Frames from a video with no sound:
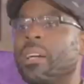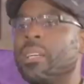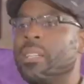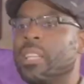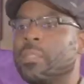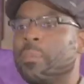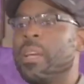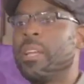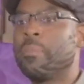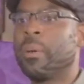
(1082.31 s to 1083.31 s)
couldn't
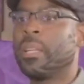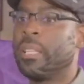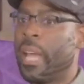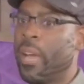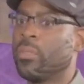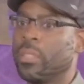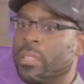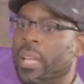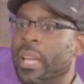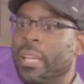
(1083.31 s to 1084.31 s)
explain it, but now
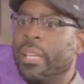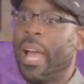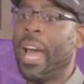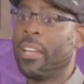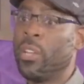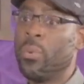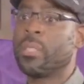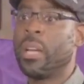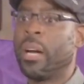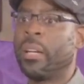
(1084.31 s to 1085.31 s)
today I know
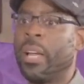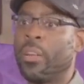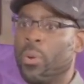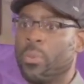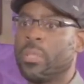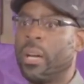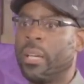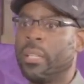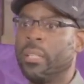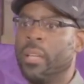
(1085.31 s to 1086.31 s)
it's God. I know it was
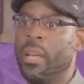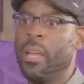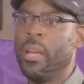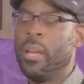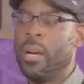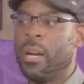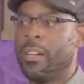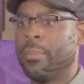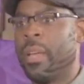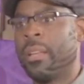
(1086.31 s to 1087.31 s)
God,
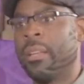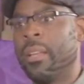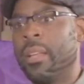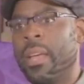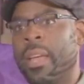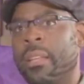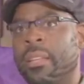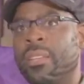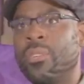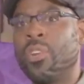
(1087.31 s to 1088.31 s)
and
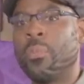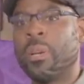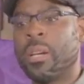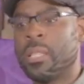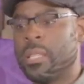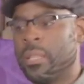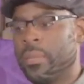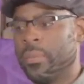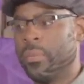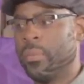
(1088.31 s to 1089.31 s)
you know, because
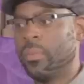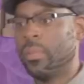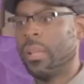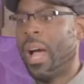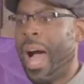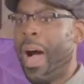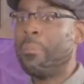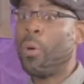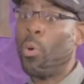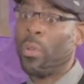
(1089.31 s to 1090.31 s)

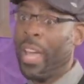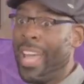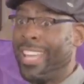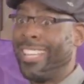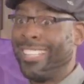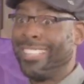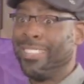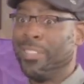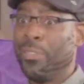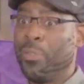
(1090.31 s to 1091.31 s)
I'm okay,
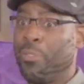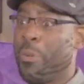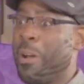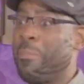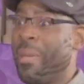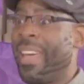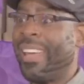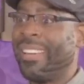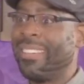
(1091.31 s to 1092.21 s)
with where I'm at.